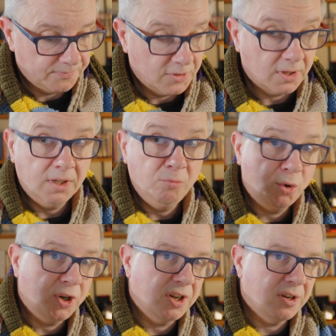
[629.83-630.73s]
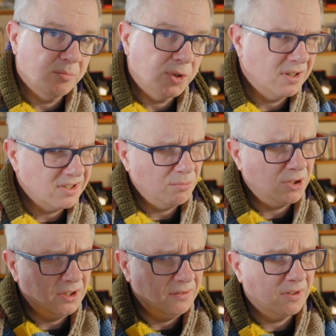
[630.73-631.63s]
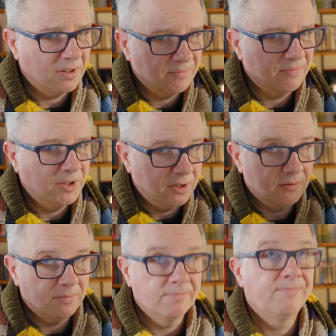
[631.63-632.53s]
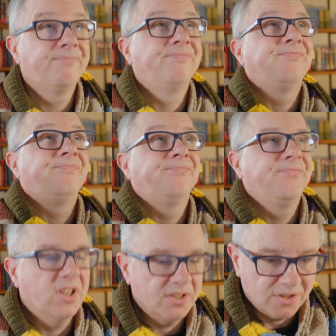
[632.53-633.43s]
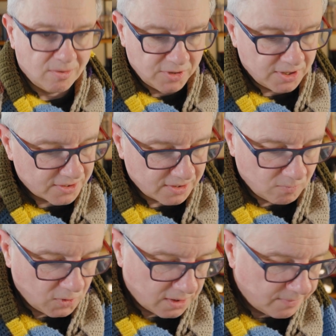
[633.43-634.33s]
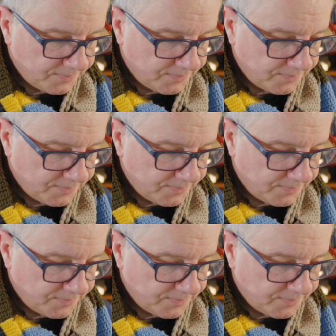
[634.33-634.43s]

I keep pointing up because I believe that, it's up there somewhere.